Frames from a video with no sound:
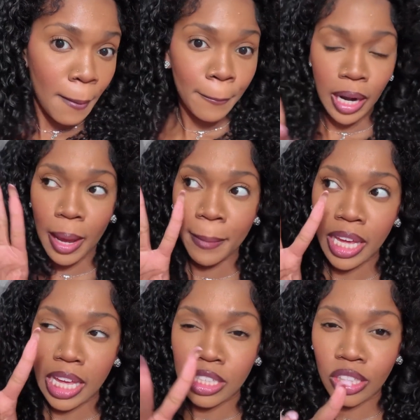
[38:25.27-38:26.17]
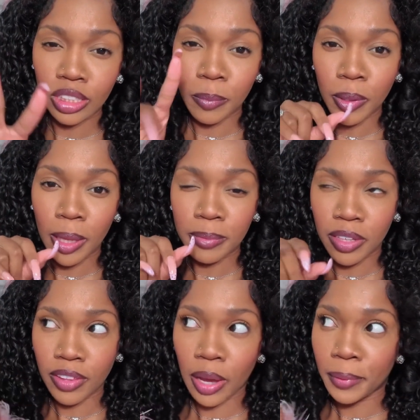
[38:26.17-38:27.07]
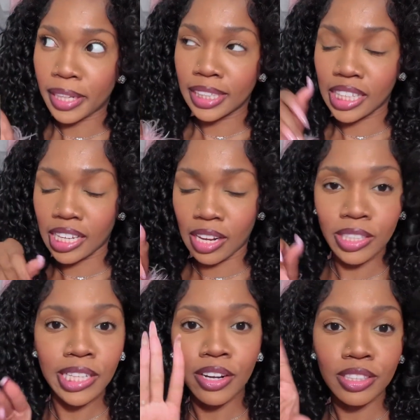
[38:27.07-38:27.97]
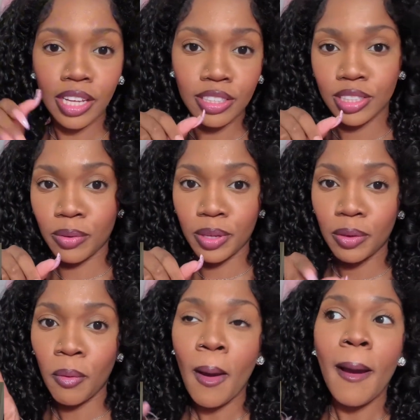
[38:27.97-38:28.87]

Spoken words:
But I might insert some clips of like what it looks like downstairs because it's so cute.